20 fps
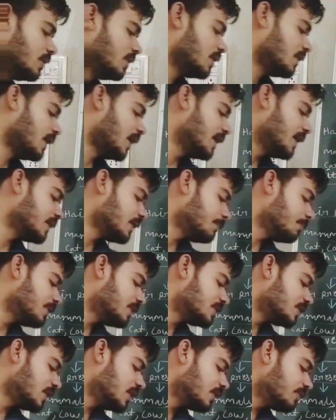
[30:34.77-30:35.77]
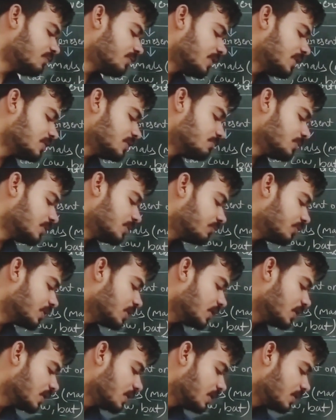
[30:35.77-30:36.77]
Write a major difference
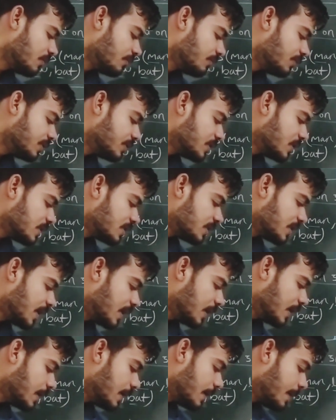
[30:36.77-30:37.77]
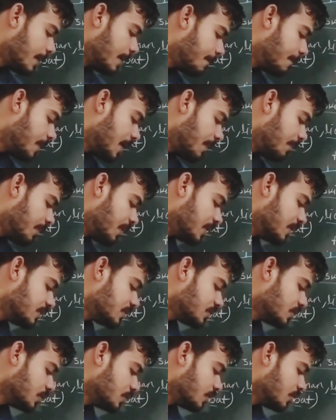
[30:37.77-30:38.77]
between fishes and
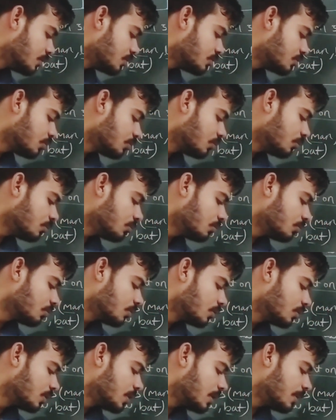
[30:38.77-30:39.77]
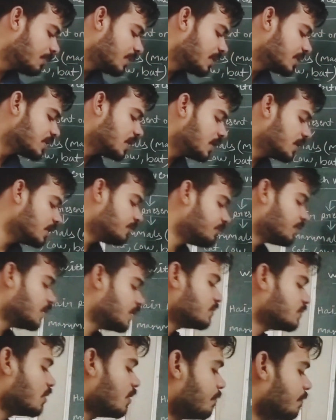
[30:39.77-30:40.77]
mammals. So the major
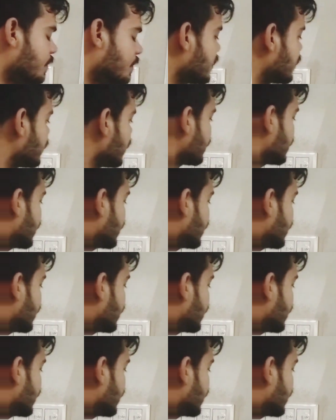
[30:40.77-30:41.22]
difference of fishes,